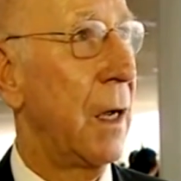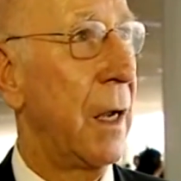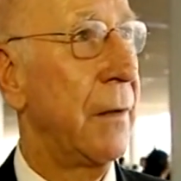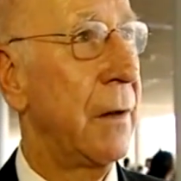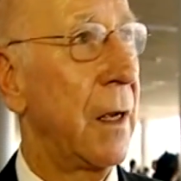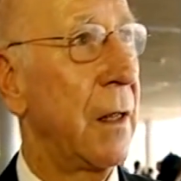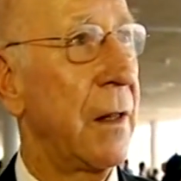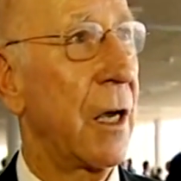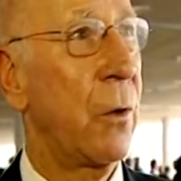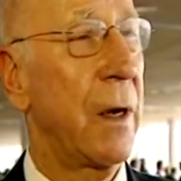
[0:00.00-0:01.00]
and
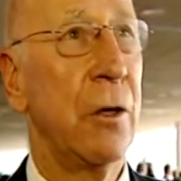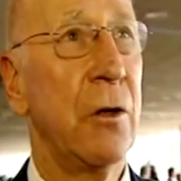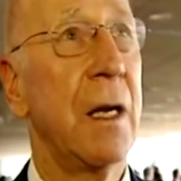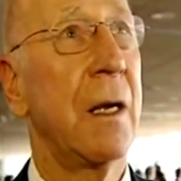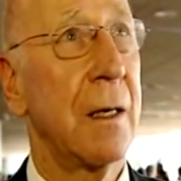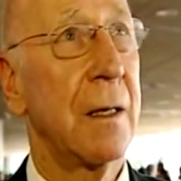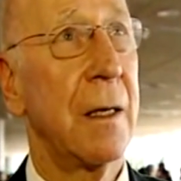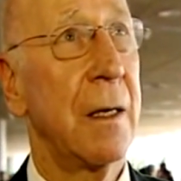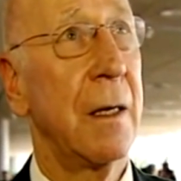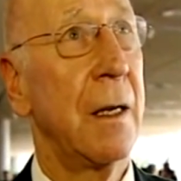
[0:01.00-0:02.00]
uh, they're quite unique
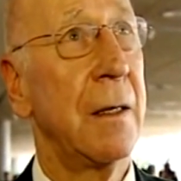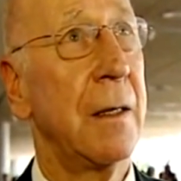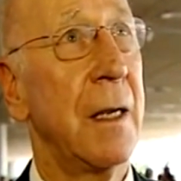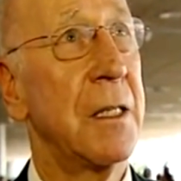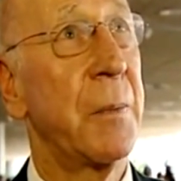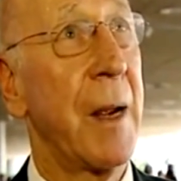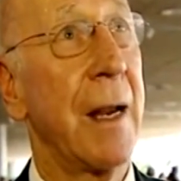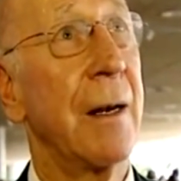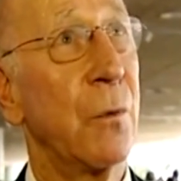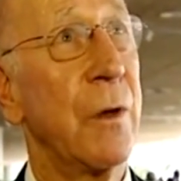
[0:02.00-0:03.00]
in, in, in Spain.